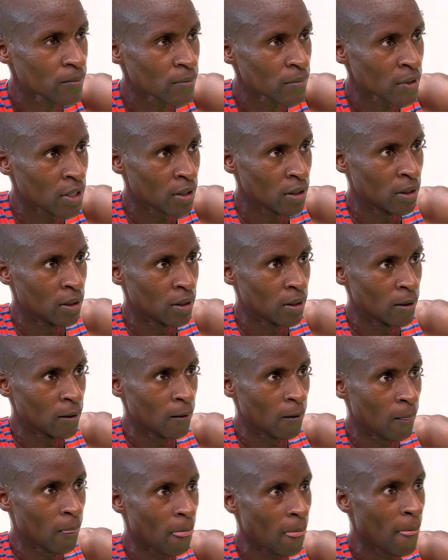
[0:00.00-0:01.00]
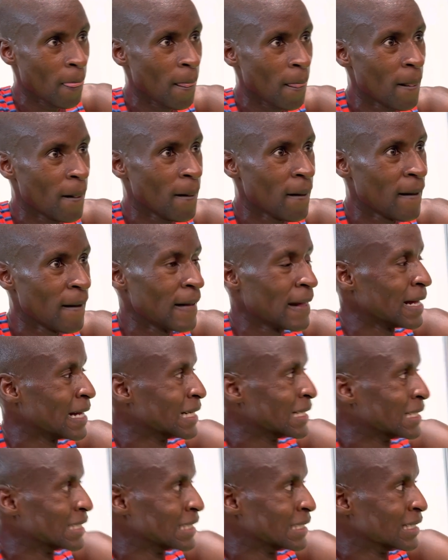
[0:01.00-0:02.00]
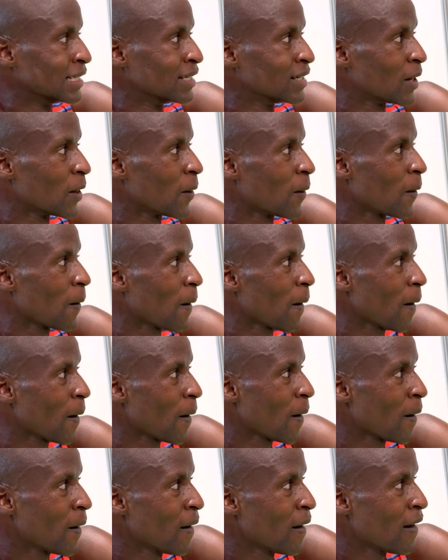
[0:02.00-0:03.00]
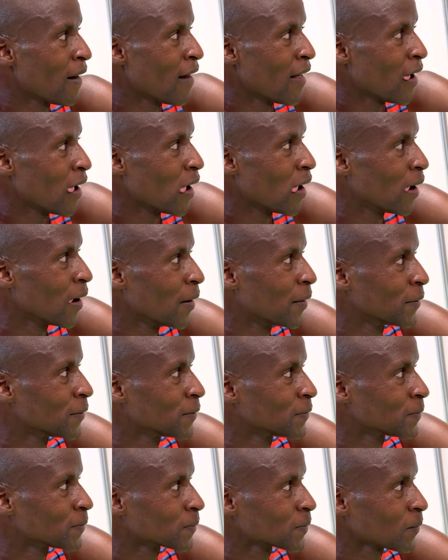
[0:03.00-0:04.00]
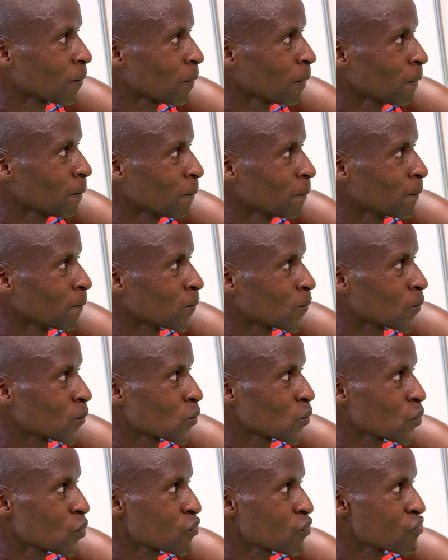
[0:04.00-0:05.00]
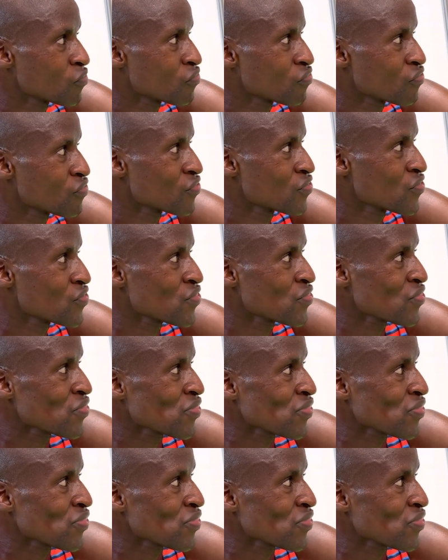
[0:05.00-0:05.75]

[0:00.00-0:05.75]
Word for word: That was a really tough heat in there with El Bakkali, uh, the two strong Kenyans and the Ethiopians.